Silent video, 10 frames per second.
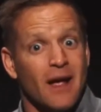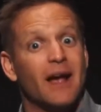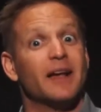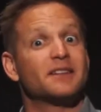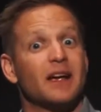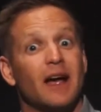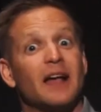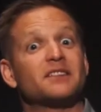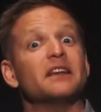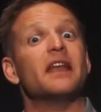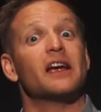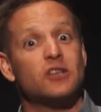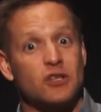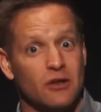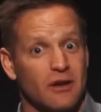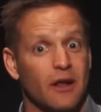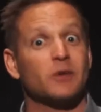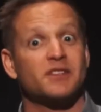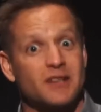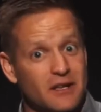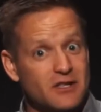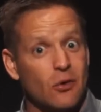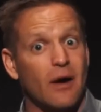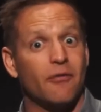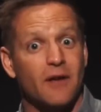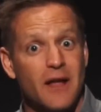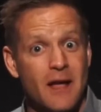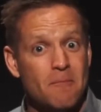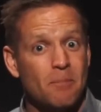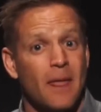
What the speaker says: as a nation that was set aside for Him.